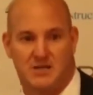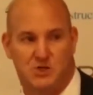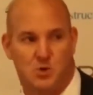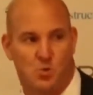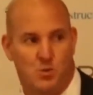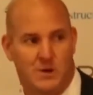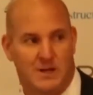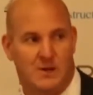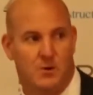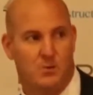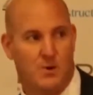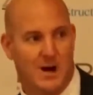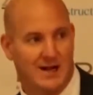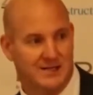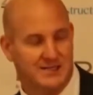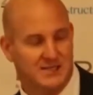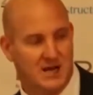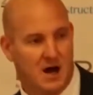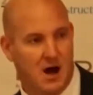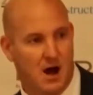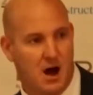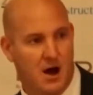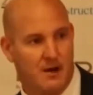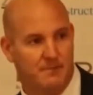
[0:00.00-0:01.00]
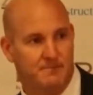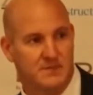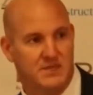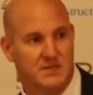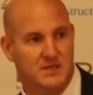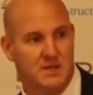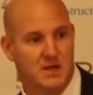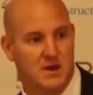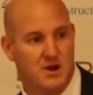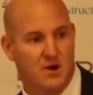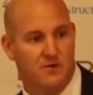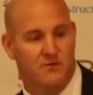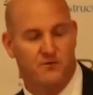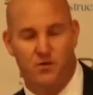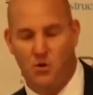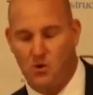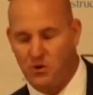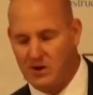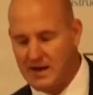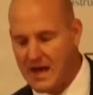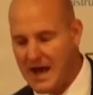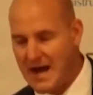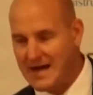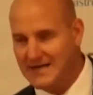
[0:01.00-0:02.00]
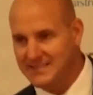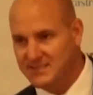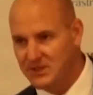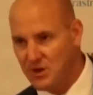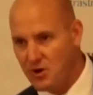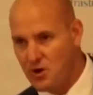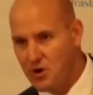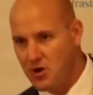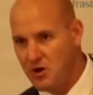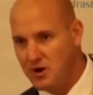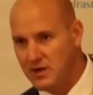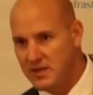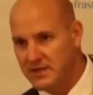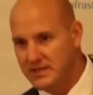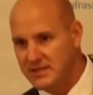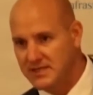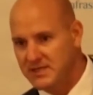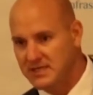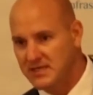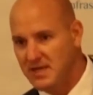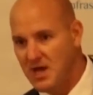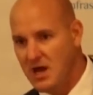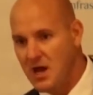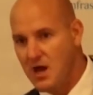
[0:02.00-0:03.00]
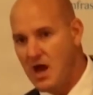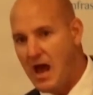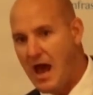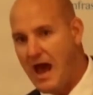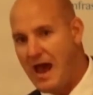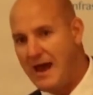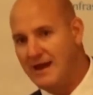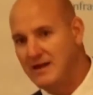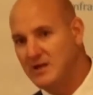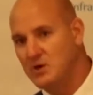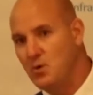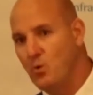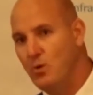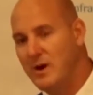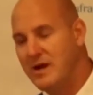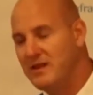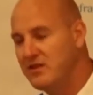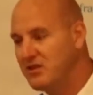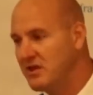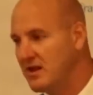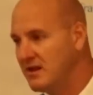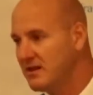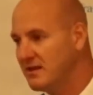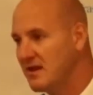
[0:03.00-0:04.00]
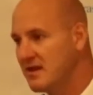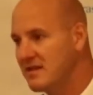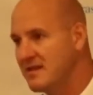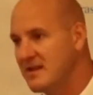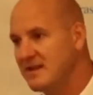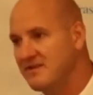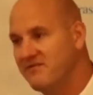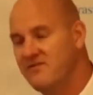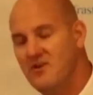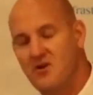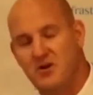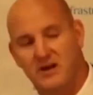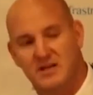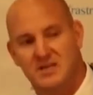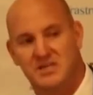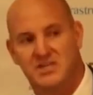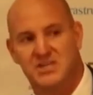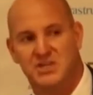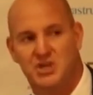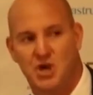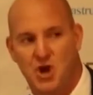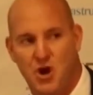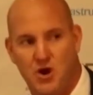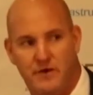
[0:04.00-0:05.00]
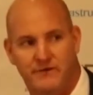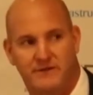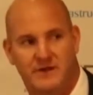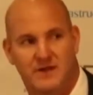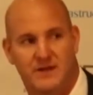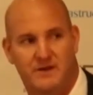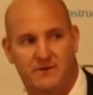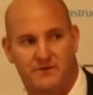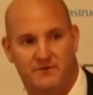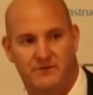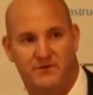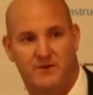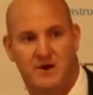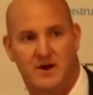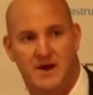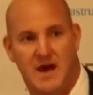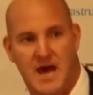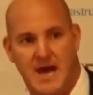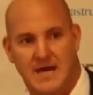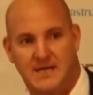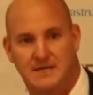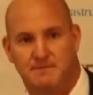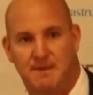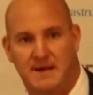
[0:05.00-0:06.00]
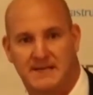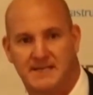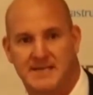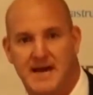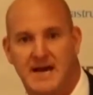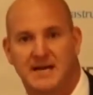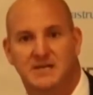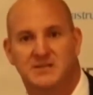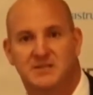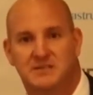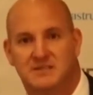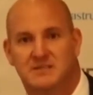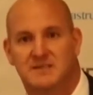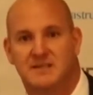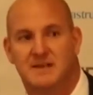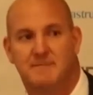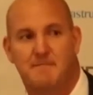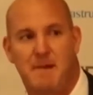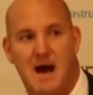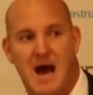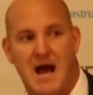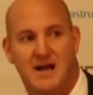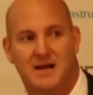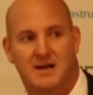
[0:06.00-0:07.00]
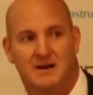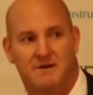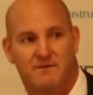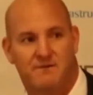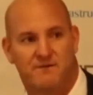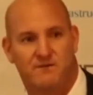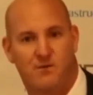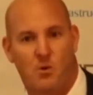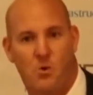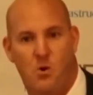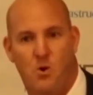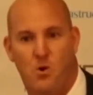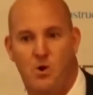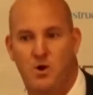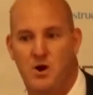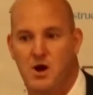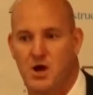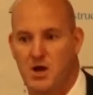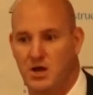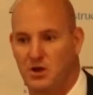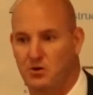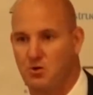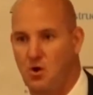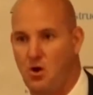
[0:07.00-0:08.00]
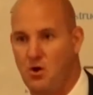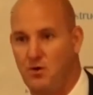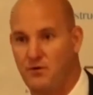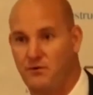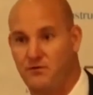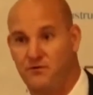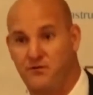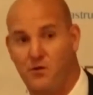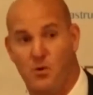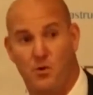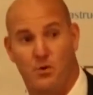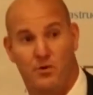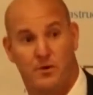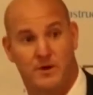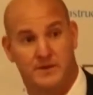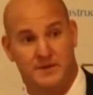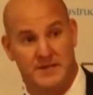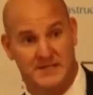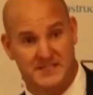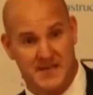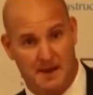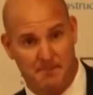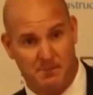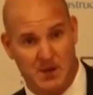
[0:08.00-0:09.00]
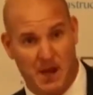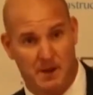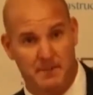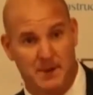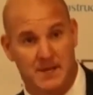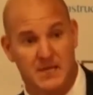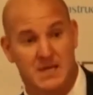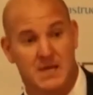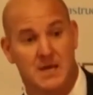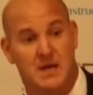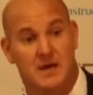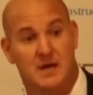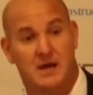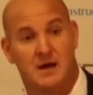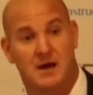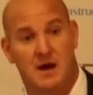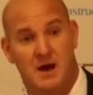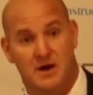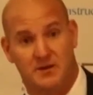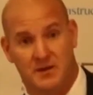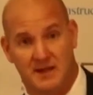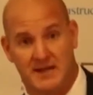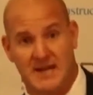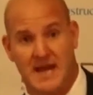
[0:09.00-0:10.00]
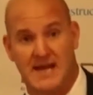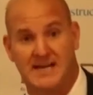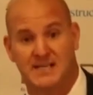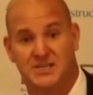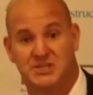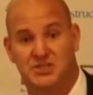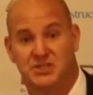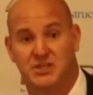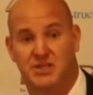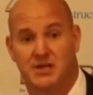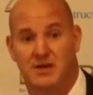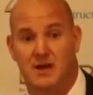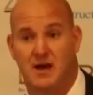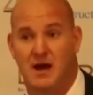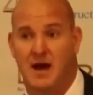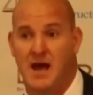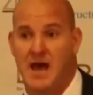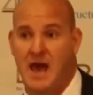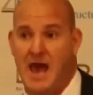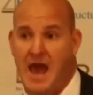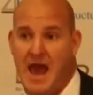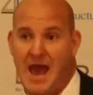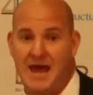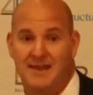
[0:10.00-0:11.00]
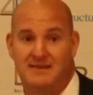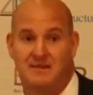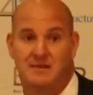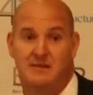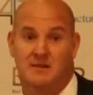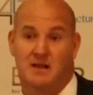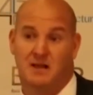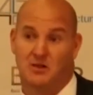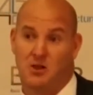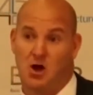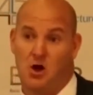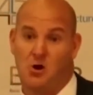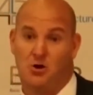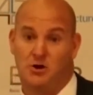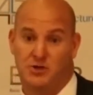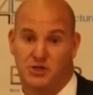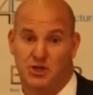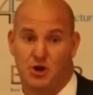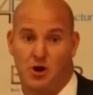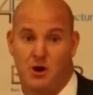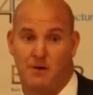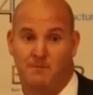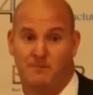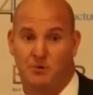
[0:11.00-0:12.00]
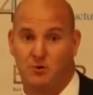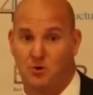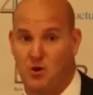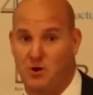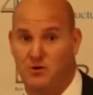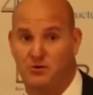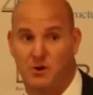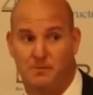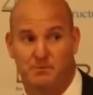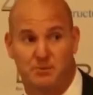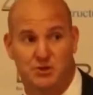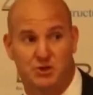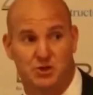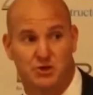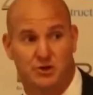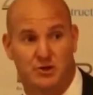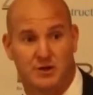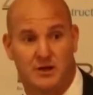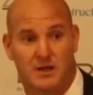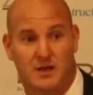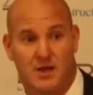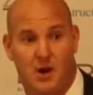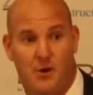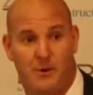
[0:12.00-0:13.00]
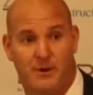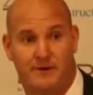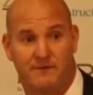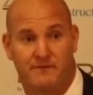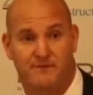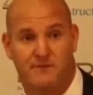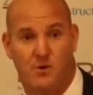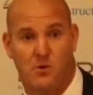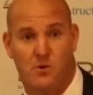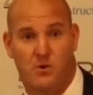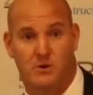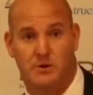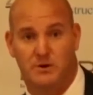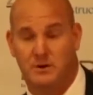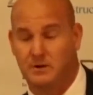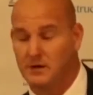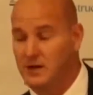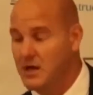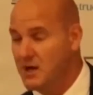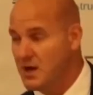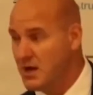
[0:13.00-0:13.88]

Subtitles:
21 times forecast earnings, and we think that there's very conservative expectations in the market for growth for this upcoming year, the next year, and the longer term growth opportunity going forward.